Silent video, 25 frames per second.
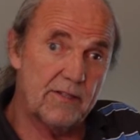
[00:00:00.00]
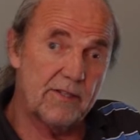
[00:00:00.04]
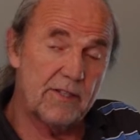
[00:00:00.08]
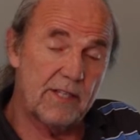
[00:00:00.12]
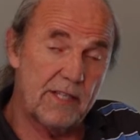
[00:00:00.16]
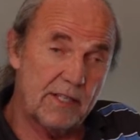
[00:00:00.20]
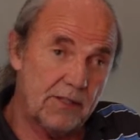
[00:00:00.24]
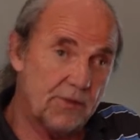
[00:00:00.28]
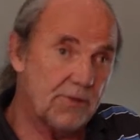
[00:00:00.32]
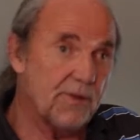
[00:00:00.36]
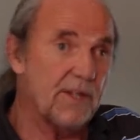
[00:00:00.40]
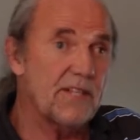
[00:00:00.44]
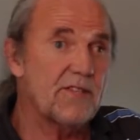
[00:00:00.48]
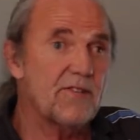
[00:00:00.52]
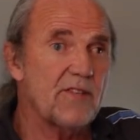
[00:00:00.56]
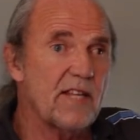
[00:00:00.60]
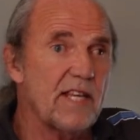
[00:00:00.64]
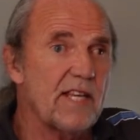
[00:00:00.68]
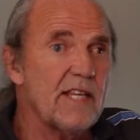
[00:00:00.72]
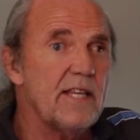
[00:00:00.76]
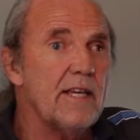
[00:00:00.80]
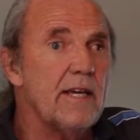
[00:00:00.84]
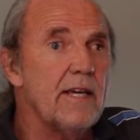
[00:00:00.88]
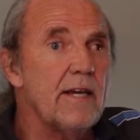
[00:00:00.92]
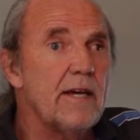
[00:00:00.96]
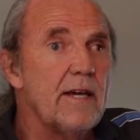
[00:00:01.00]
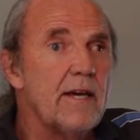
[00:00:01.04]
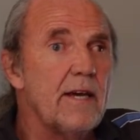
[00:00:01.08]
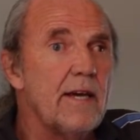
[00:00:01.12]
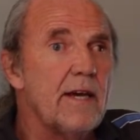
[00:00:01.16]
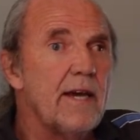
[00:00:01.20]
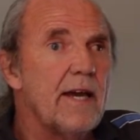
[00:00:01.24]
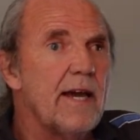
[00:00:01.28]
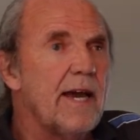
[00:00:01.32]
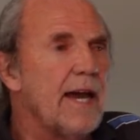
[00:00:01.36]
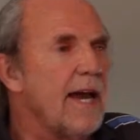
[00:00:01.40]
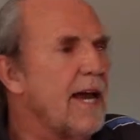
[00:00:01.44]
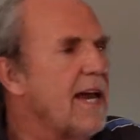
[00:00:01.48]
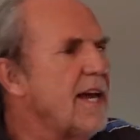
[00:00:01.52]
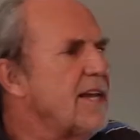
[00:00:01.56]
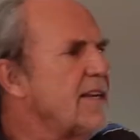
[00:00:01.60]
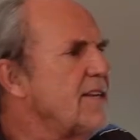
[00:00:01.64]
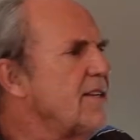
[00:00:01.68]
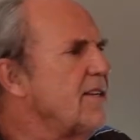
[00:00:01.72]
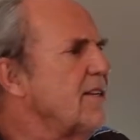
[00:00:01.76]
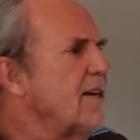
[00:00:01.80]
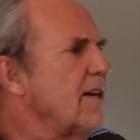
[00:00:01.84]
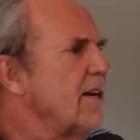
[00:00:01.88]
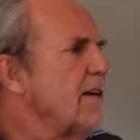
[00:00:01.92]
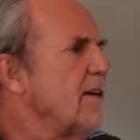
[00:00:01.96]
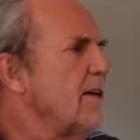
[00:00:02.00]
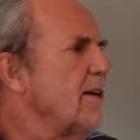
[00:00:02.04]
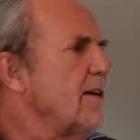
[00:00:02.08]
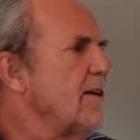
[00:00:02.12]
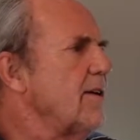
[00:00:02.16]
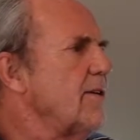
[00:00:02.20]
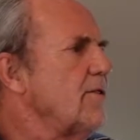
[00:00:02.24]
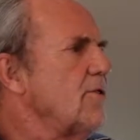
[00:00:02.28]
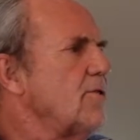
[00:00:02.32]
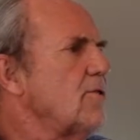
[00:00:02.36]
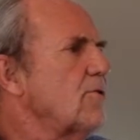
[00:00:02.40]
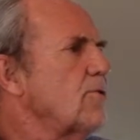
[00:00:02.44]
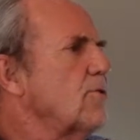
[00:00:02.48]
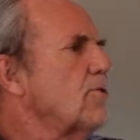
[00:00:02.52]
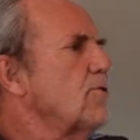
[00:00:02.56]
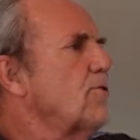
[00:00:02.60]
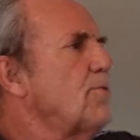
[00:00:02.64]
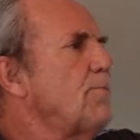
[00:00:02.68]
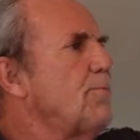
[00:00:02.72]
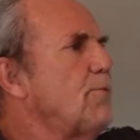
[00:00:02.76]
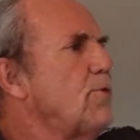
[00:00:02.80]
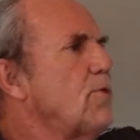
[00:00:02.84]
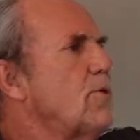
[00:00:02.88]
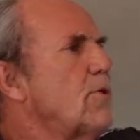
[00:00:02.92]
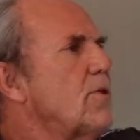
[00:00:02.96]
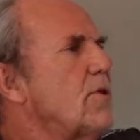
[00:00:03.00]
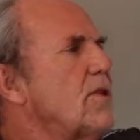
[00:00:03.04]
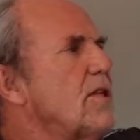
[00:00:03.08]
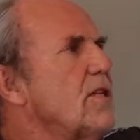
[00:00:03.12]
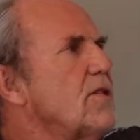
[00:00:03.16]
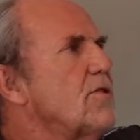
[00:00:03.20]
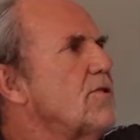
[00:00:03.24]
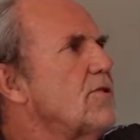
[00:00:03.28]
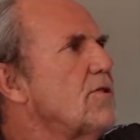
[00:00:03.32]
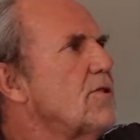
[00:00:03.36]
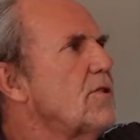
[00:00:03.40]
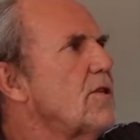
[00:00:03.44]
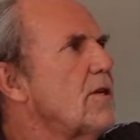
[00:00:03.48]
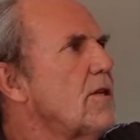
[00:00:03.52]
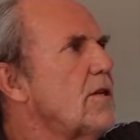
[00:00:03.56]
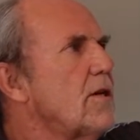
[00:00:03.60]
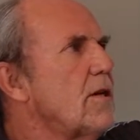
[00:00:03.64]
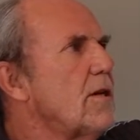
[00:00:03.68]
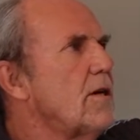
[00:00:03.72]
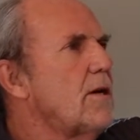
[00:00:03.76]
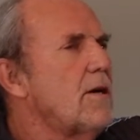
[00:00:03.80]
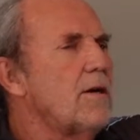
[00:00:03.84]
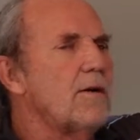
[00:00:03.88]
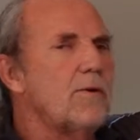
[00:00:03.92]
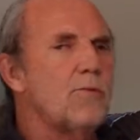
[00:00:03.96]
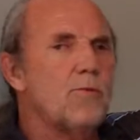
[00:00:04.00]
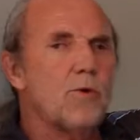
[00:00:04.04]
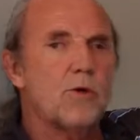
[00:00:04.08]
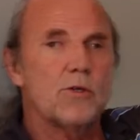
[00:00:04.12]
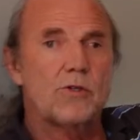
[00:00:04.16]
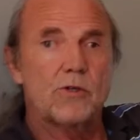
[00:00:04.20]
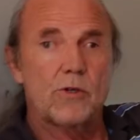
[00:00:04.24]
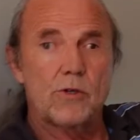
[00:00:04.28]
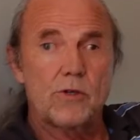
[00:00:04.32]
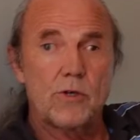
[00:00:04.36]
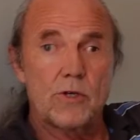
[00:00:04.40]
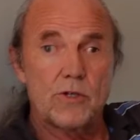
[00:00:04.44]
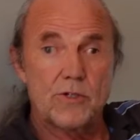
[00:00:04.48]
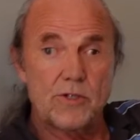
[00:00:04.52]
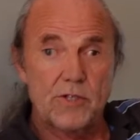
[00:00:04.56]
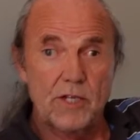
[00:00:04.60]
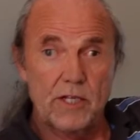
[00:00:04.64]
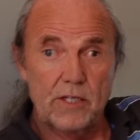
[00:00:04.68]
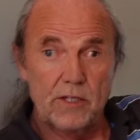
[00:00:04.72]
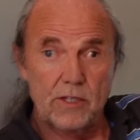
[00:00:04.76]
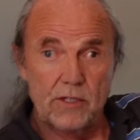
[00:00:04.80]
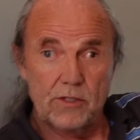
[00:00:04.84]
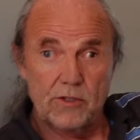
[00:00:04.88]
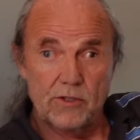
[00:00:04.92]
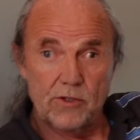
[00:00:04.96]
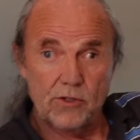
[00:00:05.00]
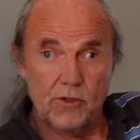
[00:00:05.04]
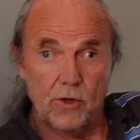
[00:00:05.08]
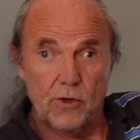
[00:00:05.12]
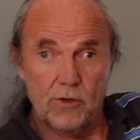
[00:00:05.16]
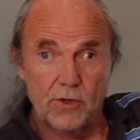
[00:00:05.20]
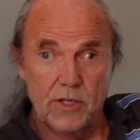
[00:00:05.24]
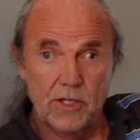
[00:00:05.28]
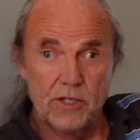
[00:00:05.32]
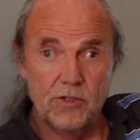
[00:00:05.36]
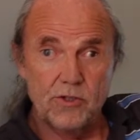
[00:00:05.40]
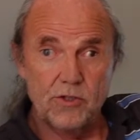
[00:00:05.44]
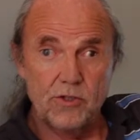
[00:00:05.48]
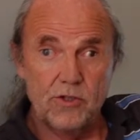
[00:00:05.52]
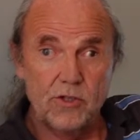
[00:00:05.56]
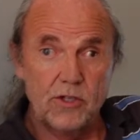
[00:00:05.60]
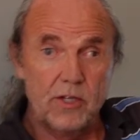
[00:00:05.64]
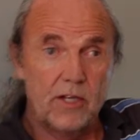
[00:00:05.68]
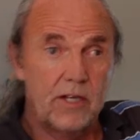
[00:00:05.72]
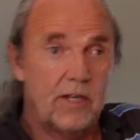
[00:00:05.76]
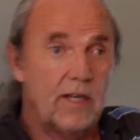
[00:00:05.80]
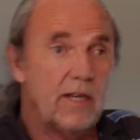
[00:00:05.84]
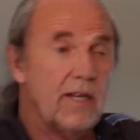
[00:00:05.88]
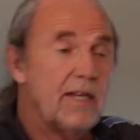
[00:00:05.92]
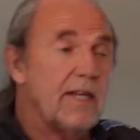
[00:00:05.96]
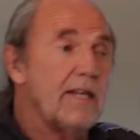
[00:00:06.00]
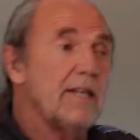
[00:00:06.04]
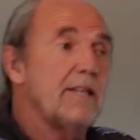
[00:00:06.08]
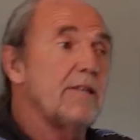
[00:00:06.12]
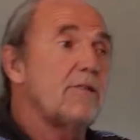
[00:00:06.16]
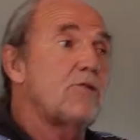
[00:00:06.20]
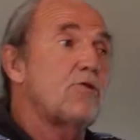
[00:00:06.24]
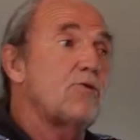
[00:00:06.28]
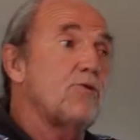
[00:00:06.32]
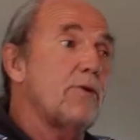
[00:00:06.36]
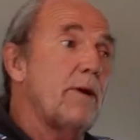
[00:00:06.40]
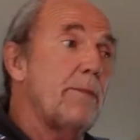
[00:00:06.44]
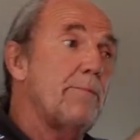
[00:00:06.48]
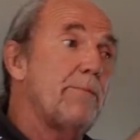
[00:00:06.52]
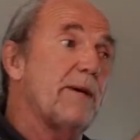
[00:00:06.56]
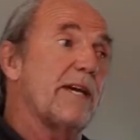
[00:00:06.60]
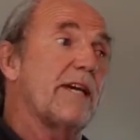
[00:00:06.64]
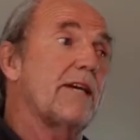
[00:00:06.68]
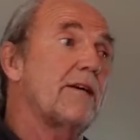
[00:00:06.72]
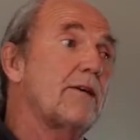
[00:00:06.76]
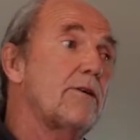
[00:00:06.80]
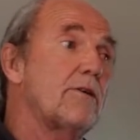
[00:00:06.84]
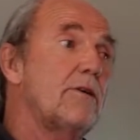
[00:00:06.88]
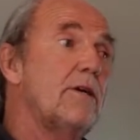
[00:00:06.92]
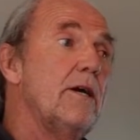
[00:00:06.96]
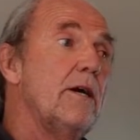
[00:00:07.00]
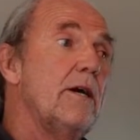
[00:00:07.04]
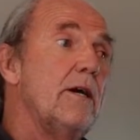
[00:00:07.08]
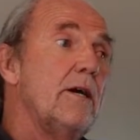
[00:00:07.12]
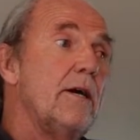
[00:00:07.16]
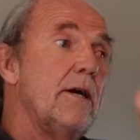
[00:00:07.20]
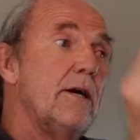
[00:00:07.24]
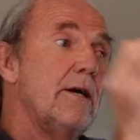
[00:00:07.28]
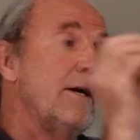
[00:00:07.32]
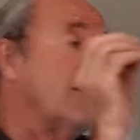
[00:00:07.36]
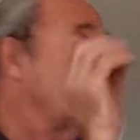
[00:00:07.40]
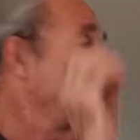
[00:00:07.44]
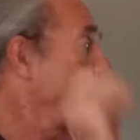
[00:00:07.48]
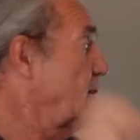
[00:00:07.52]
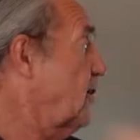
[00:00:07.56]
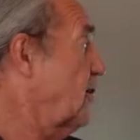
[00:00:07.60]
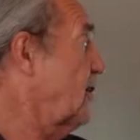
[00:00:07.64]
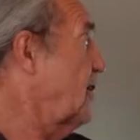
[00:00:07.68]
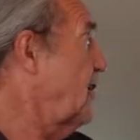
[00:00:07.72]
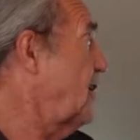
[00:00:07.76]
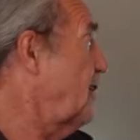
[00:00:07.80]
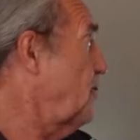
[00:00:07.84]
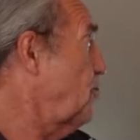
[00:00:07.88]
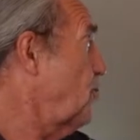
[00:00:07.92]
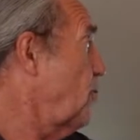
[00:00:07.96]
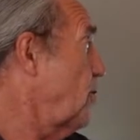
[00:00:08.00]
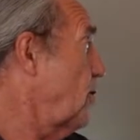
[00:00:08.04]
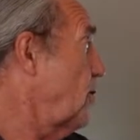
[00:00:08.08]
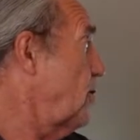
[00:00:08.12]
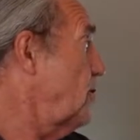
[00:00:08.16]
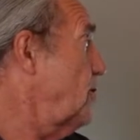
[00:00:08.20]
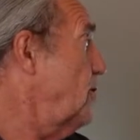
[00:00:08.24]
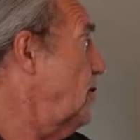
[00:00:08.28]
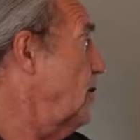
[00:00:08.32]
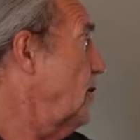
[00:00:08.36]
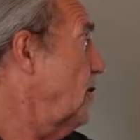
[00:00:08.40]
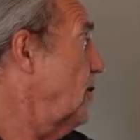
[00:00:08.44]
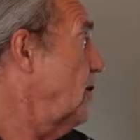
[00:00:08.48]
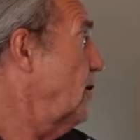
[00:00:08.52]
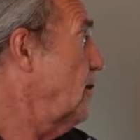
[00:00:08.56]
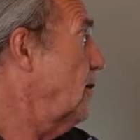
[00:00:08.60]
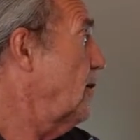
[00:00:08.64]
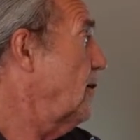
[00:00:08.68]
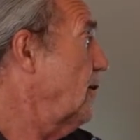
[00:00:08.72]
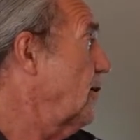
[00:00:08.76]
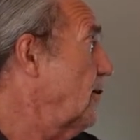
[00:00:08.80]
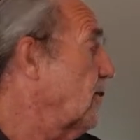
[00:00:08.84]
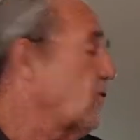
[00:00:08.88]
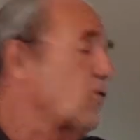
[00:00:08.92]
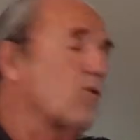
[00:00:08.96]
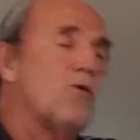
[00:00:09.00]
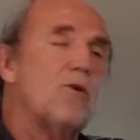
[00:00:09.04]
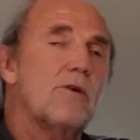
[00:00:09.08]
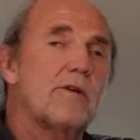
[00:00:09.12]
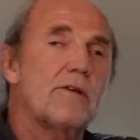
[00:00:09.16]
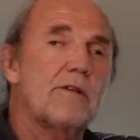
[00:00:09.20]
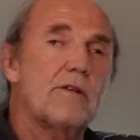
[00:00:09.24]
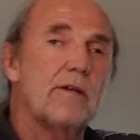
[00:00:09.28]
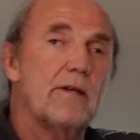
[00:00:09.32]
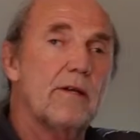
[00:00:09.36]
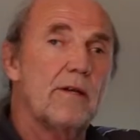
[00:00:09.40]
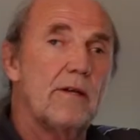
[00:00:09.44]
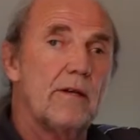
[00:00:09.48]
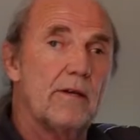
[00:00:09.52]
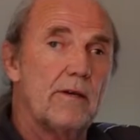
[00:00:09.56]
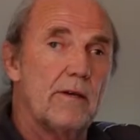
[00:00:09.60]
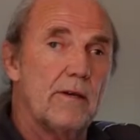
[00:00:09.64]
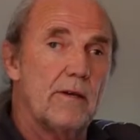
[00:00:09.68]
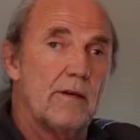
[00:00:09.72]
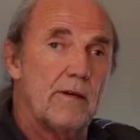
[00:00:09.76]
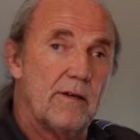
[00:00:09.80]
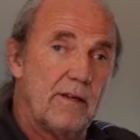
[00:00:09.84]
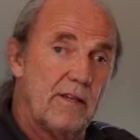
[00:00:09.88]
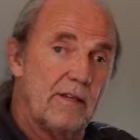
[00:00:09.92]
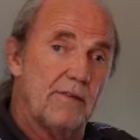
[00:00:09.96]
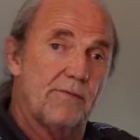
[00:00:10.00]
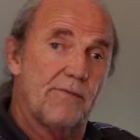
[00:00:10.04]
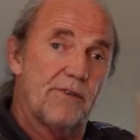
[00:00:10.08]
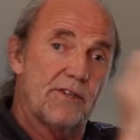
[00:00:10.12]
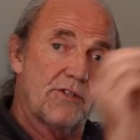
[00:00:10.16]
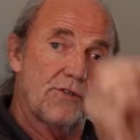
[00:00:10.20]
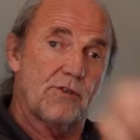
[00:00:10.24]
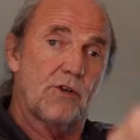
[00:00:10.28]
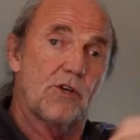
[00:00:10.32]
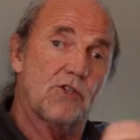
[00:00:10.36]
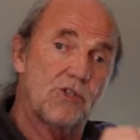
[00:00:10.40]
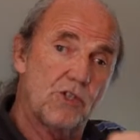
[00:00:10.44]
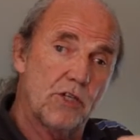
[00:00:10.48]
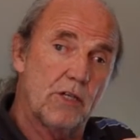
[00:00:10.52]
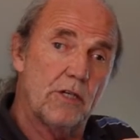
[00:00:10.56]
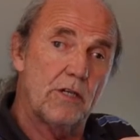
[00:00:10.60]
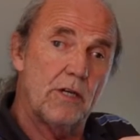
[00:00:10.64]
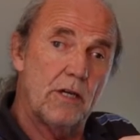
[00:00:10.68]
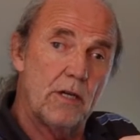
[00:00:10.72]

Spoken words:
interesting, and you could put these water closet stories into a bigger keyword called infrastructure,